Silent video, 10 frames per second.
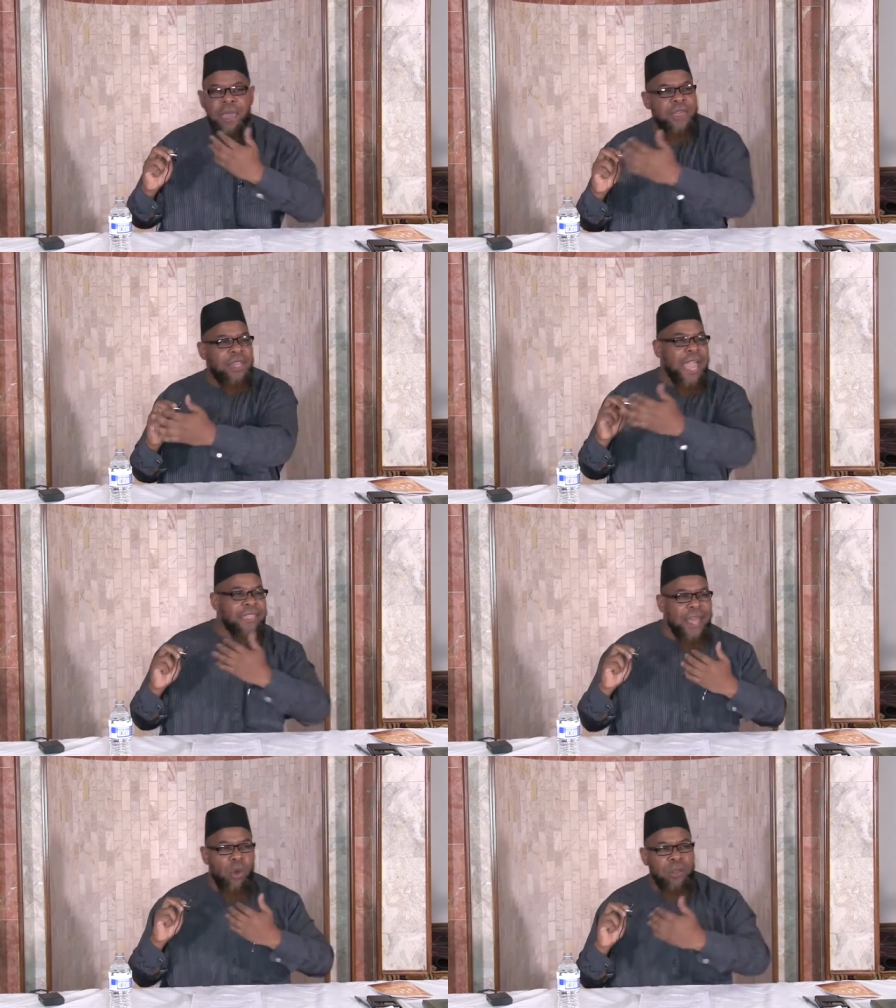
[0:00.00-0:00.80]
And they're
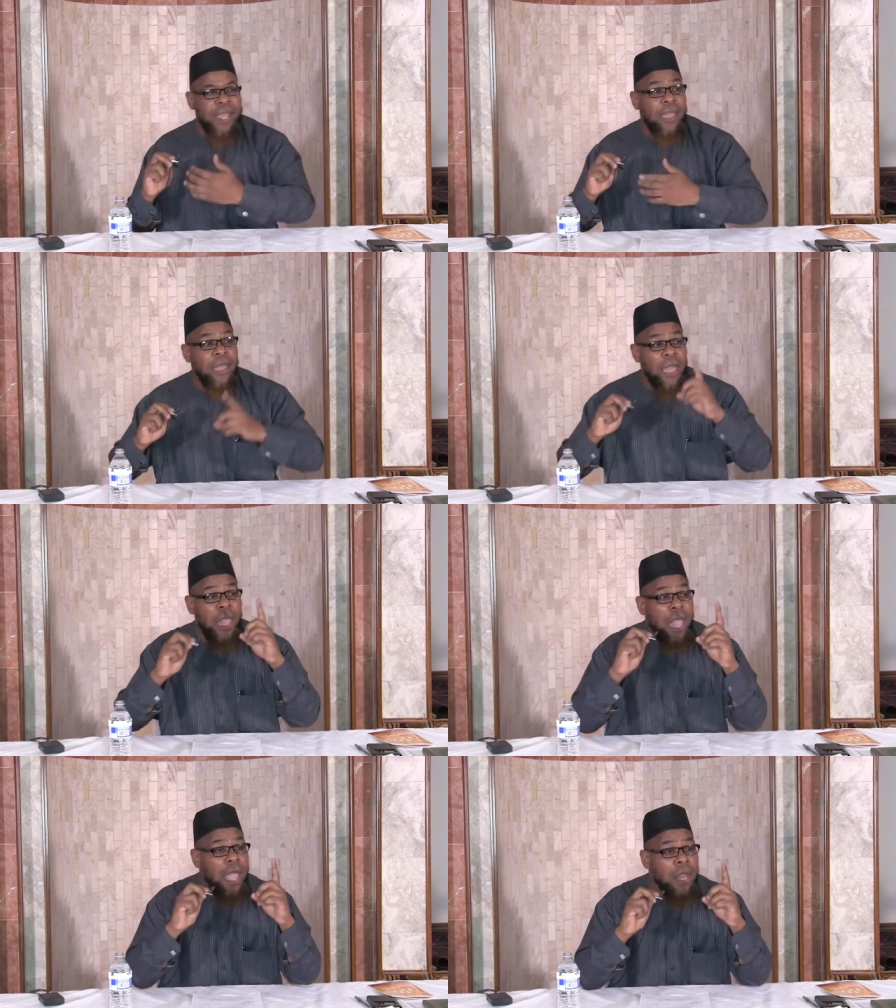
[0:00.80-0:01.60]
like that all day.
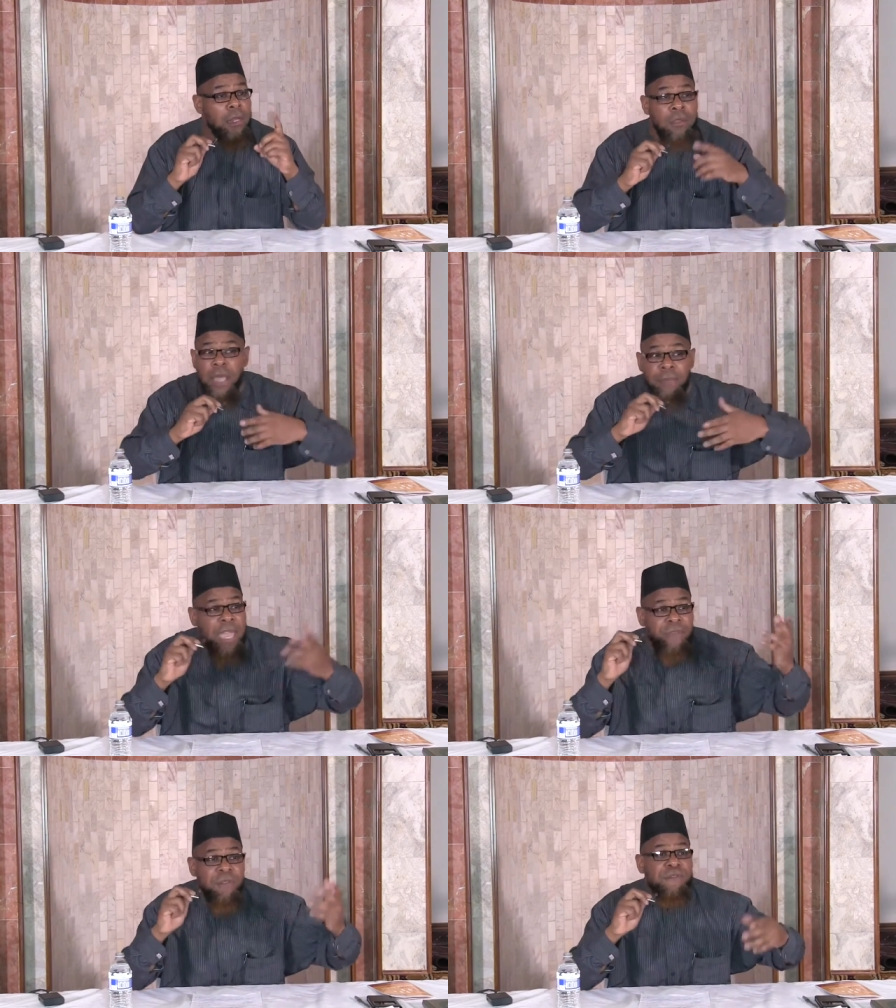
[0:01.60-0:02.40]
And they
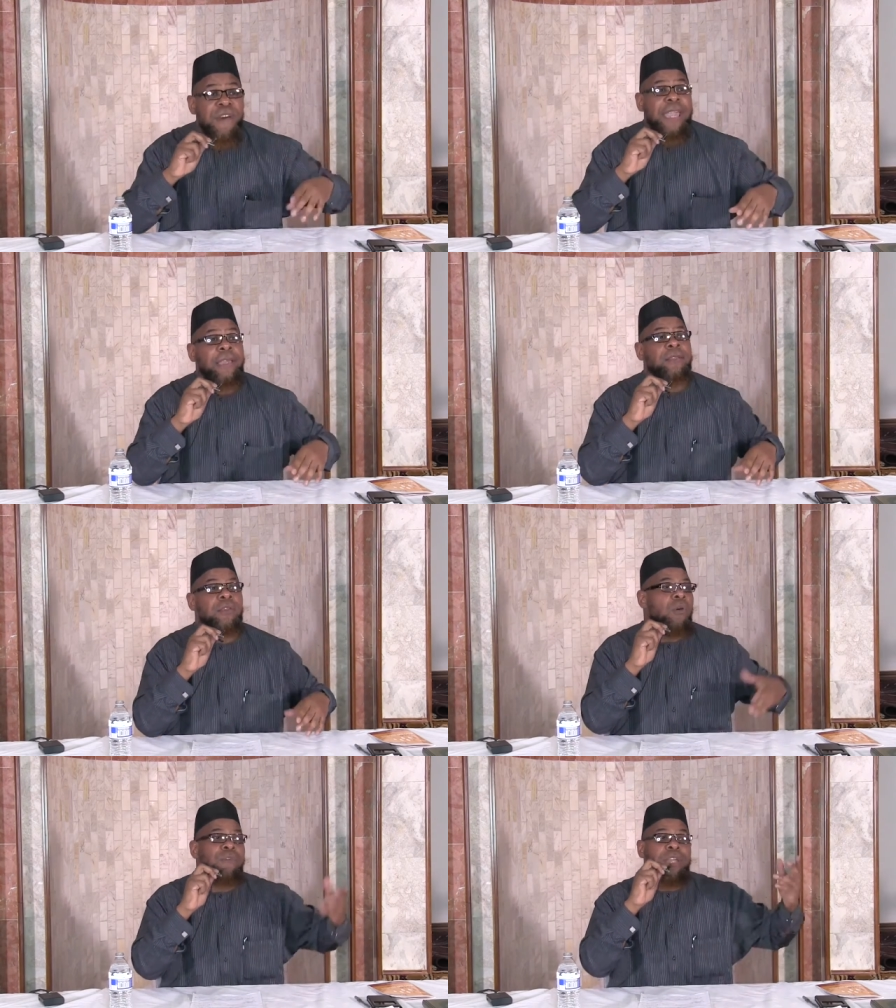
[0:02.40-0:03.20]
may even
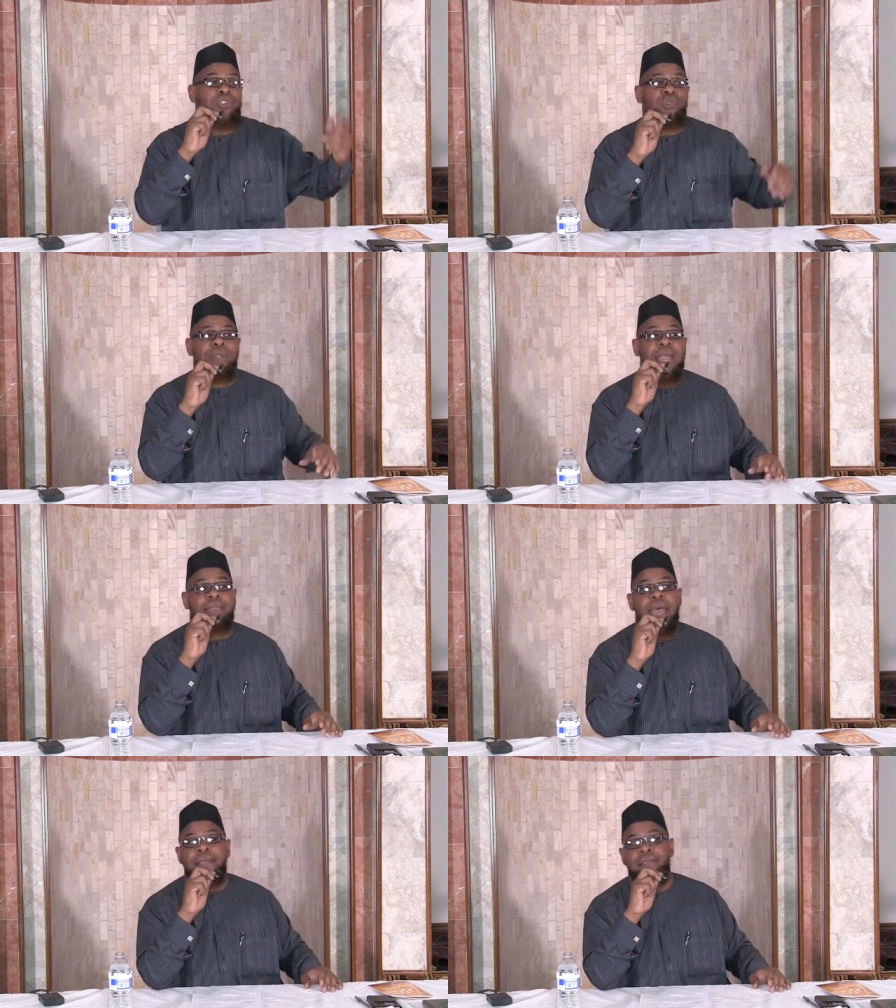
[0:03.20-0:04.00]
fight over an issue like
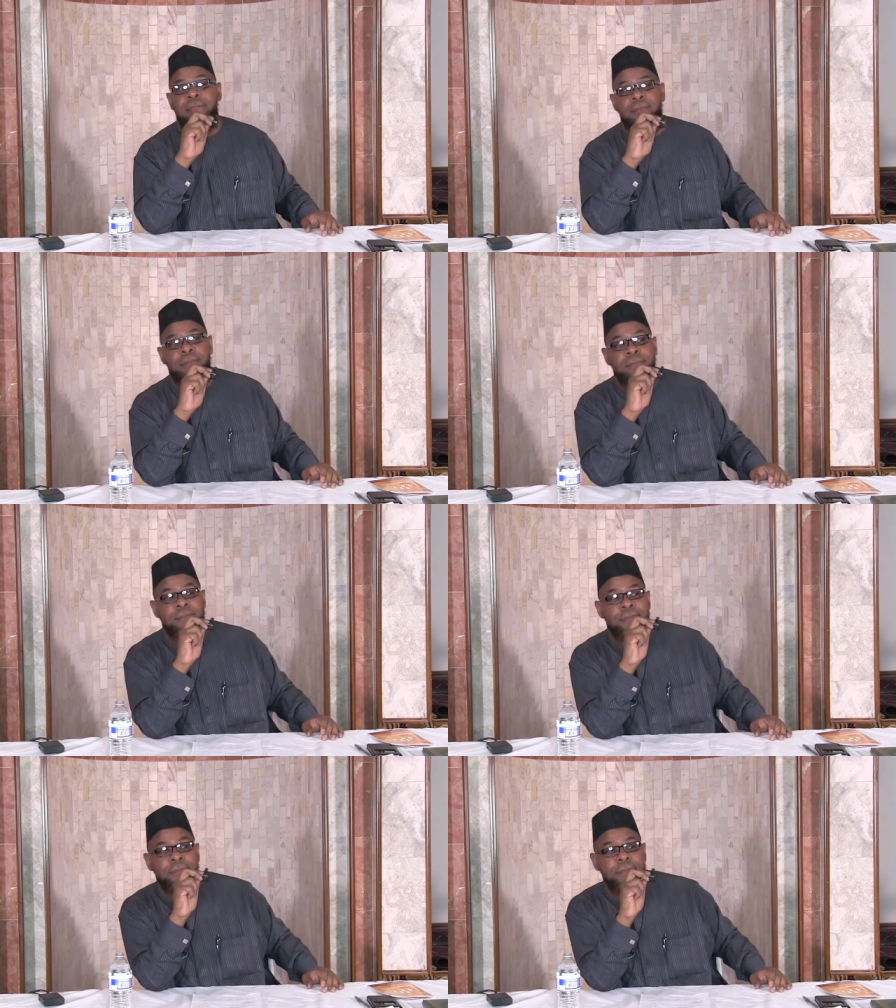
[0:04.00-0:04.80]
that.
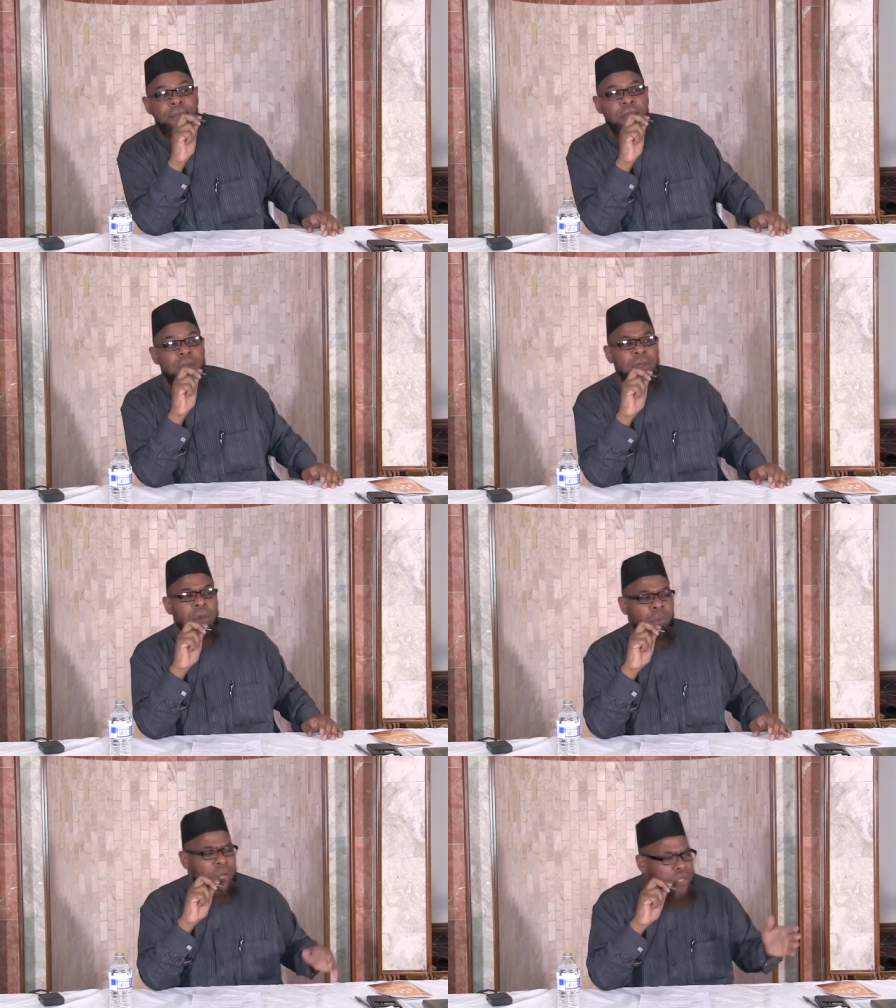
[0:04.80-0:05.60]

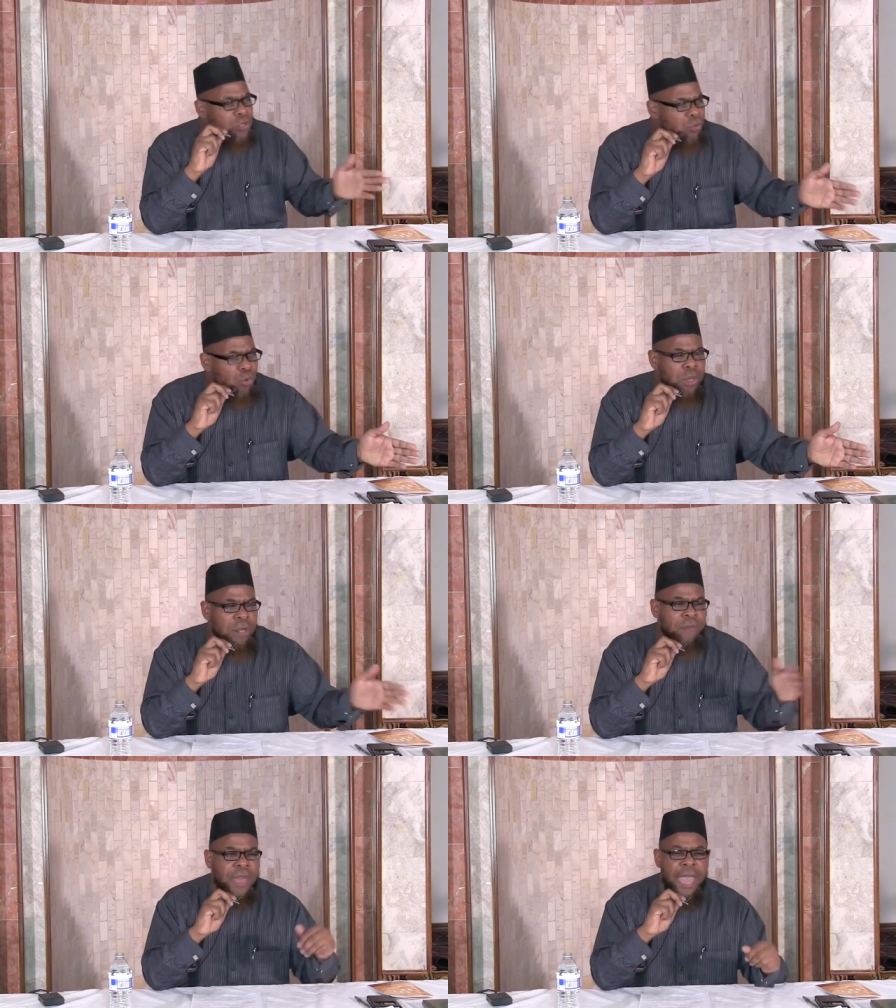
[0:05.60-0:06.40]
What is the
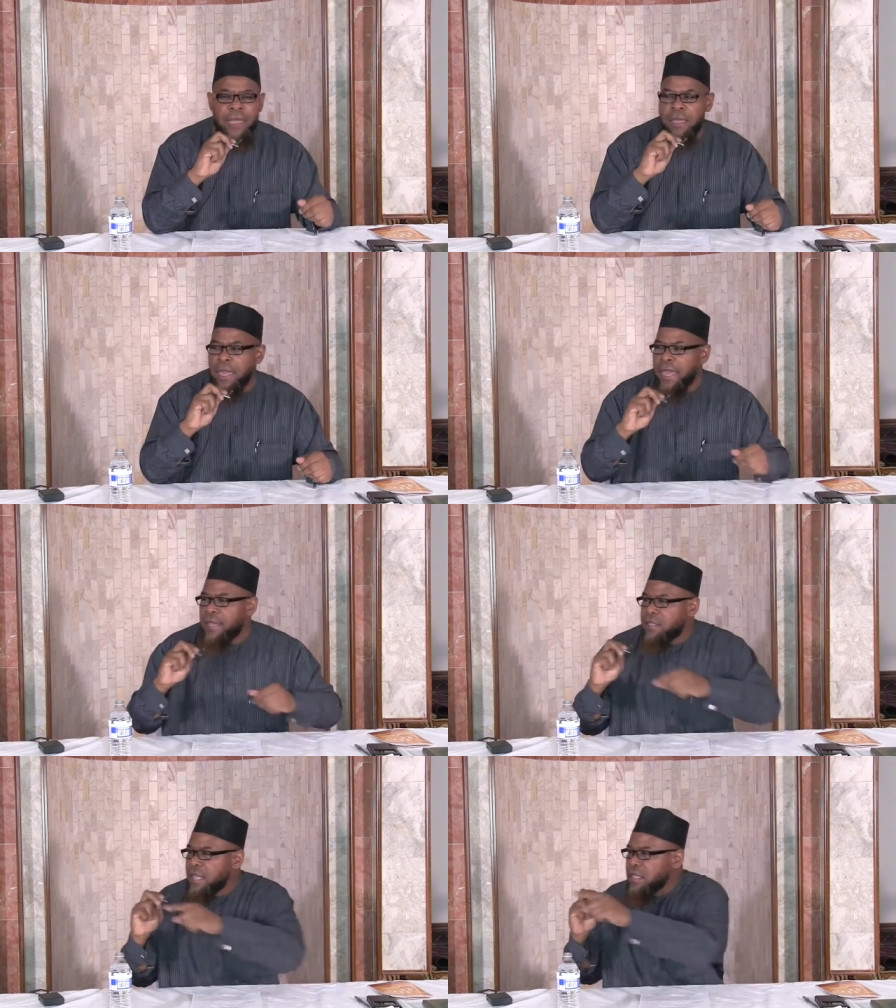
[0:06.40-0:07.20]
ruling of that?
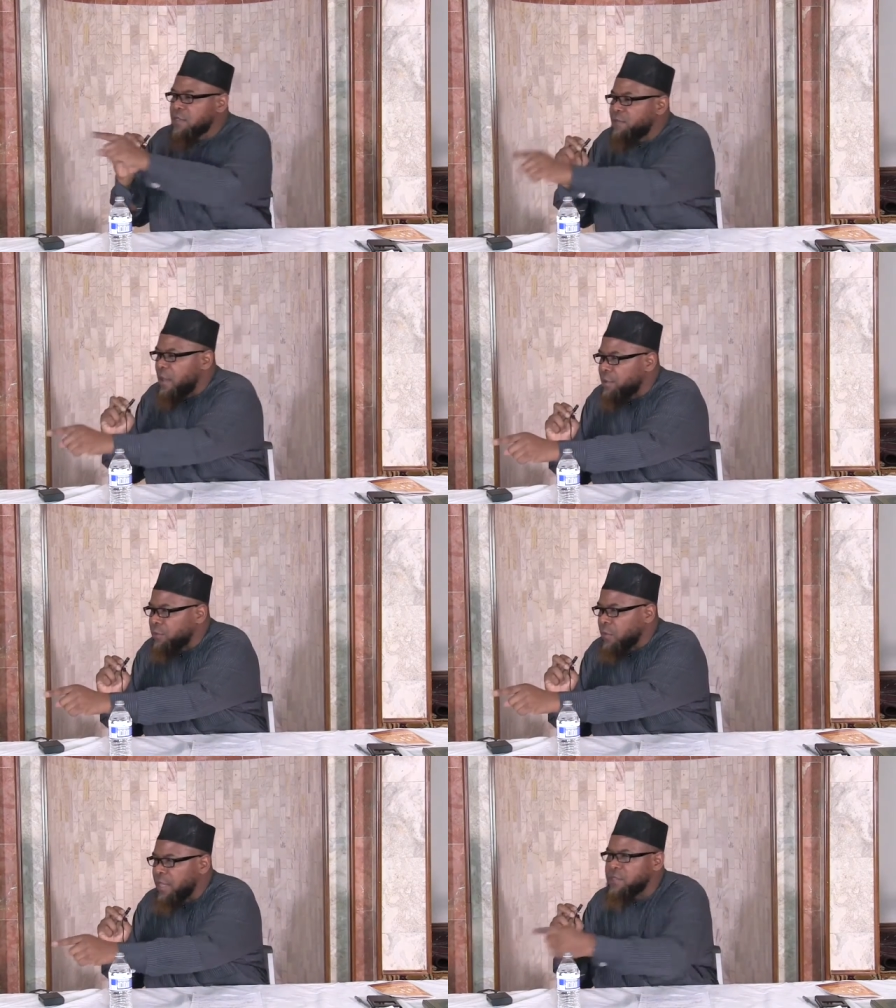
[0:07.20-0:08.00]
He says it's
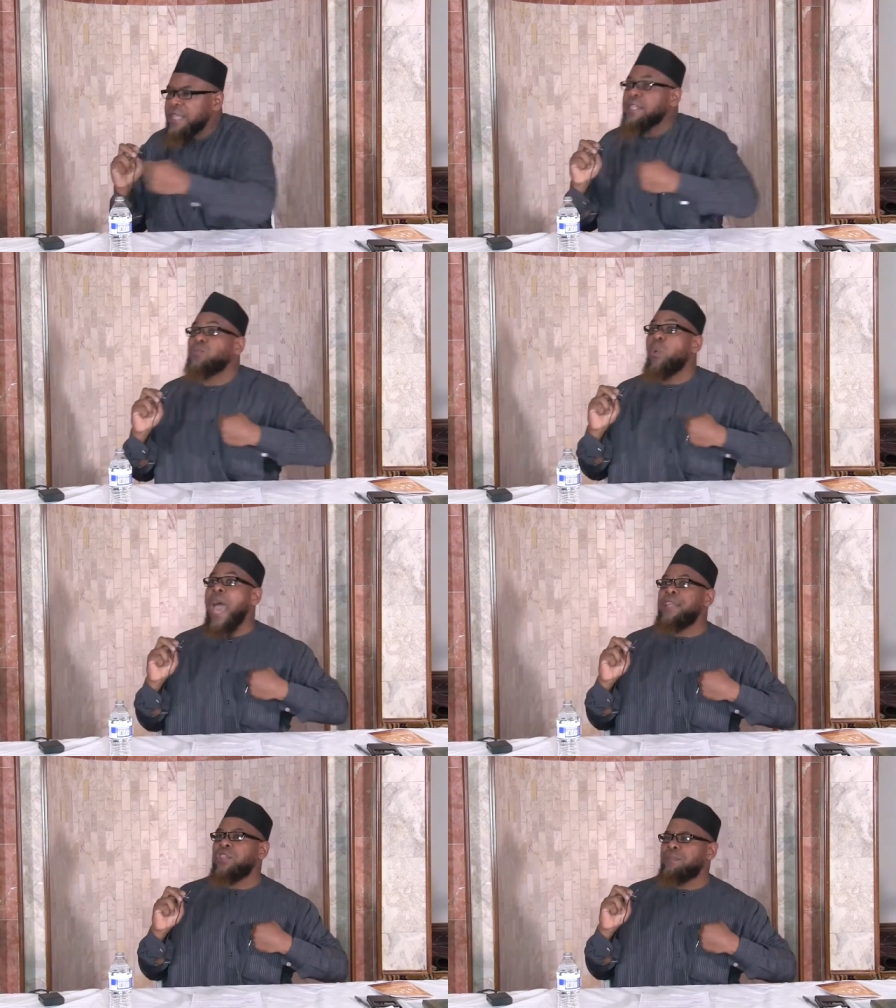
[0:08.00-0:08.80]
furrow. He says it's
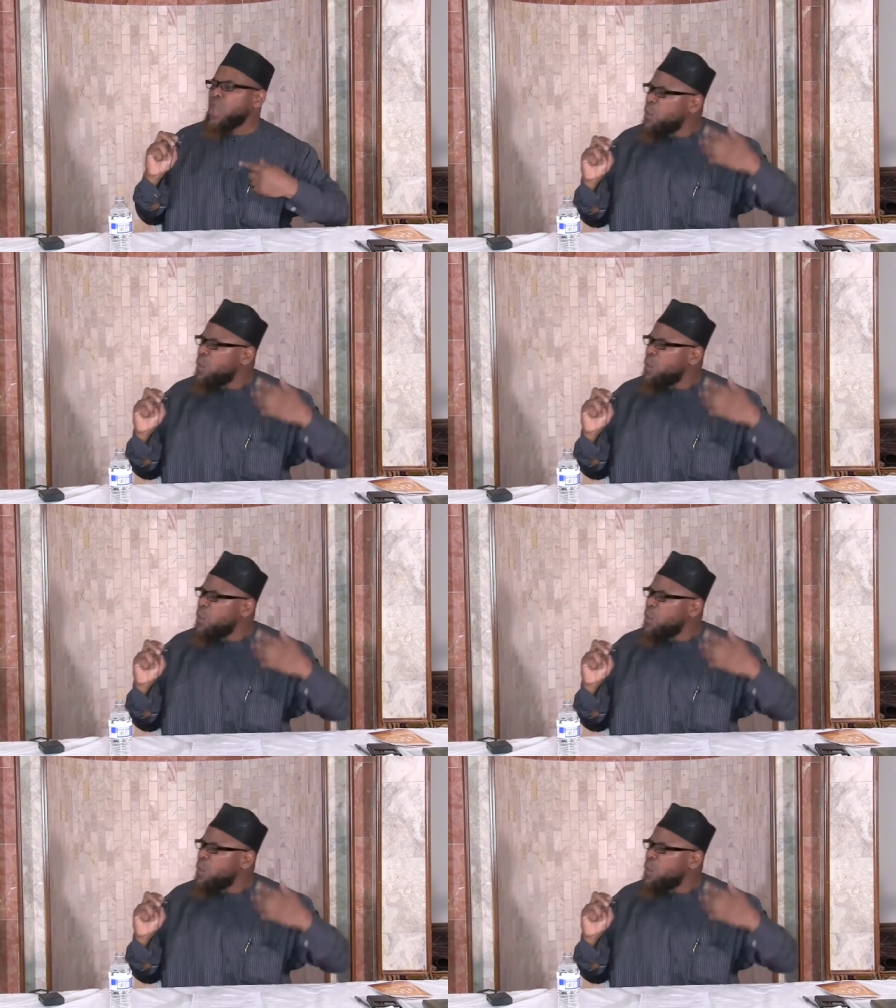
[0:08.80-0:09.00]
waging.